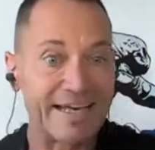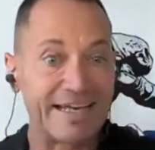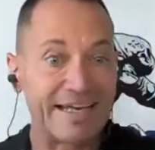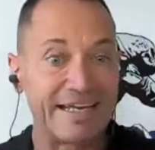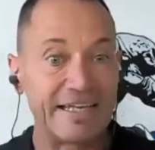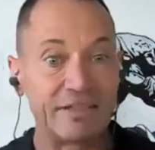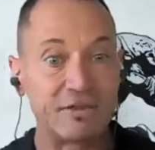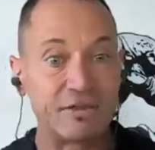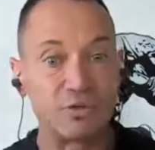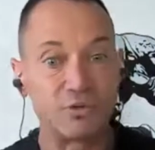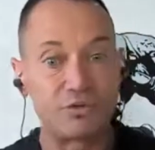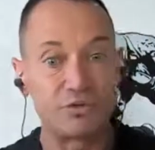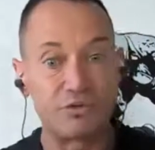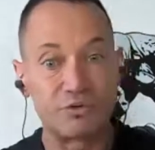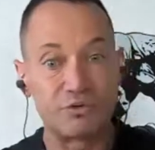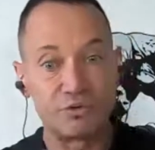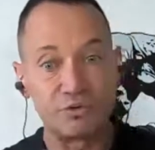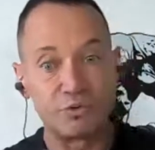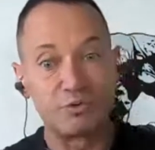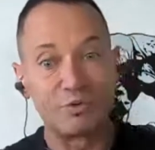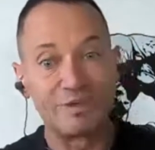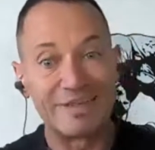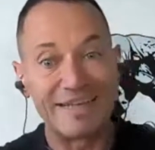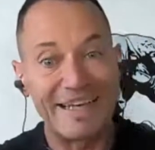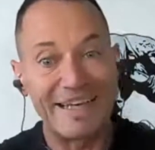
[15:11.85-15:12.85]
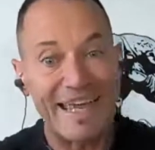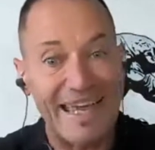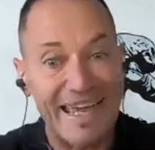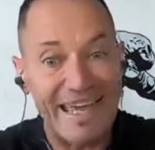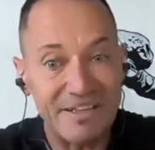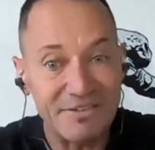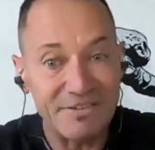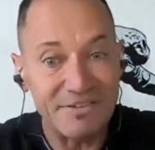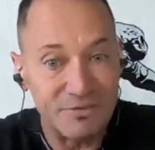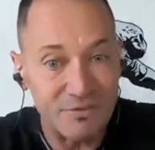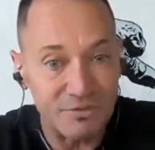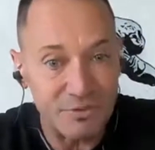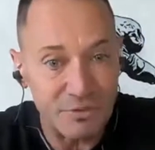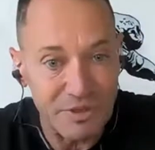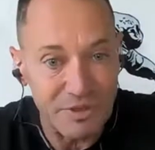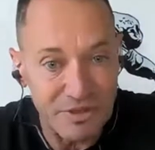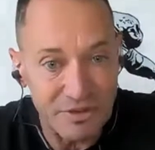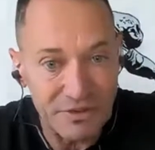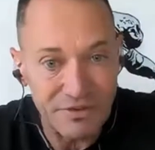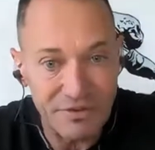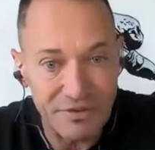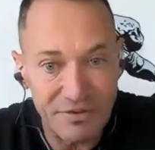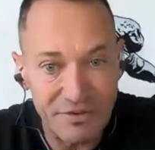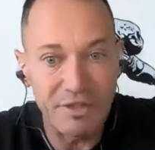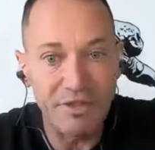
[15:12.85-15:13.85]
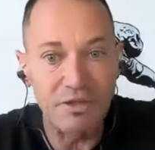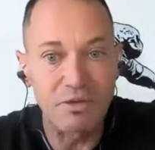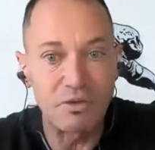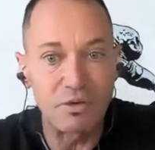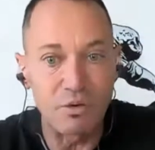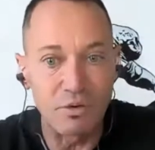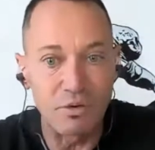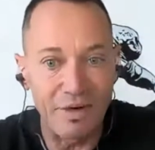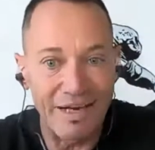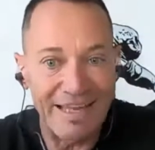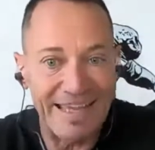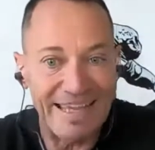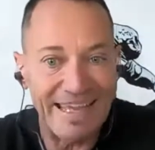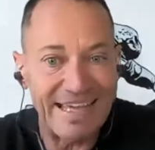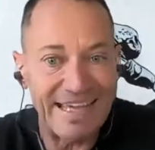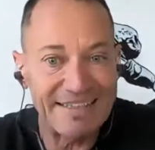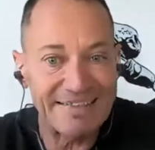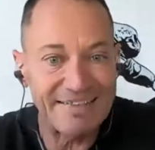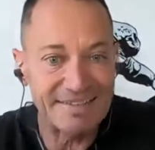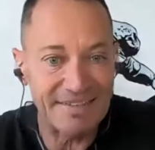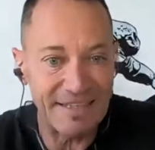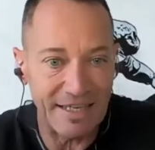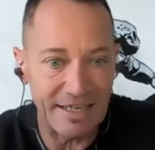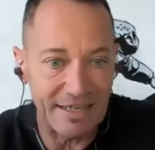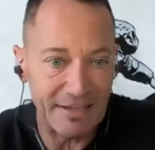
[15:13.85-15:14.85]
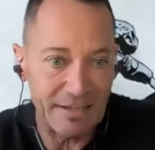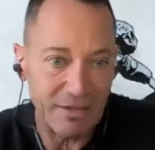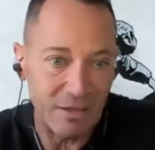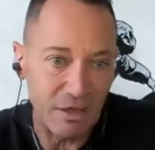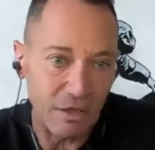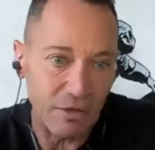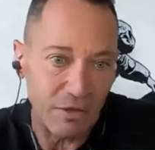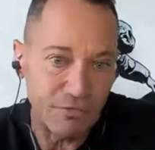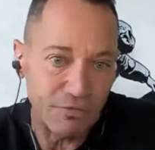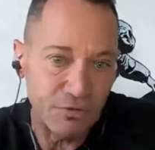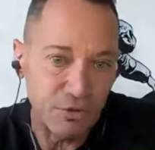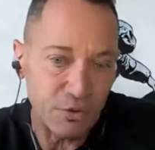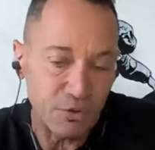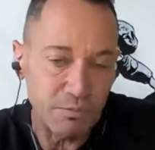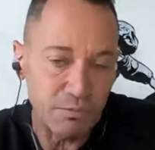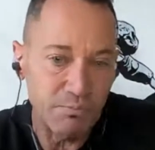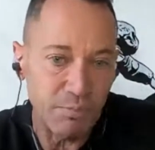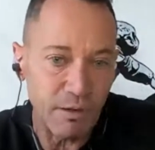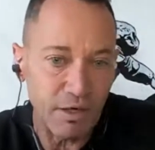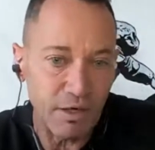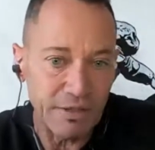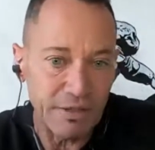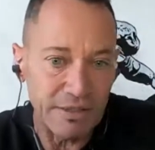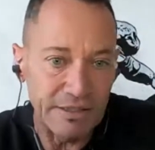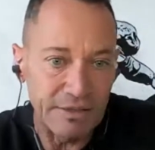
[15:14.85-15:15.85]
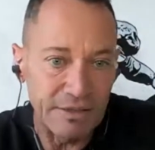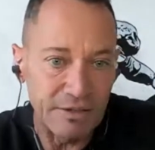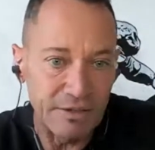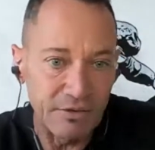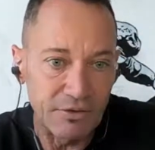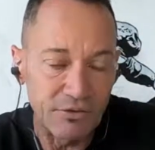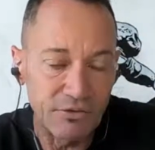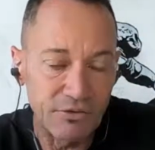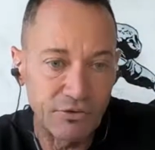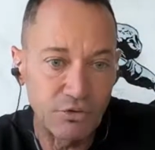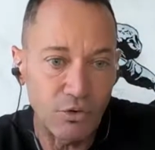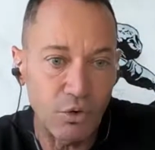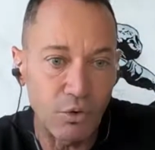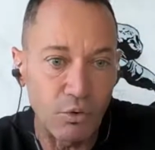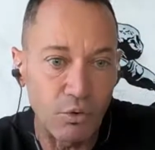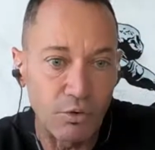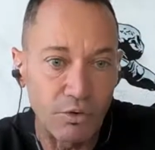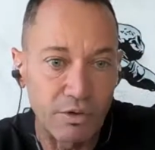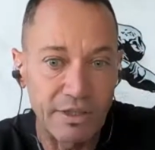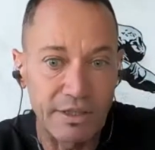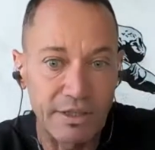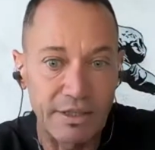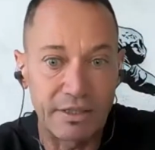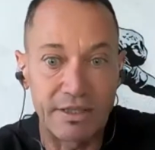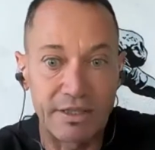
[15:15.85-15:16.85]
and it goes to every single extent of your body, soul.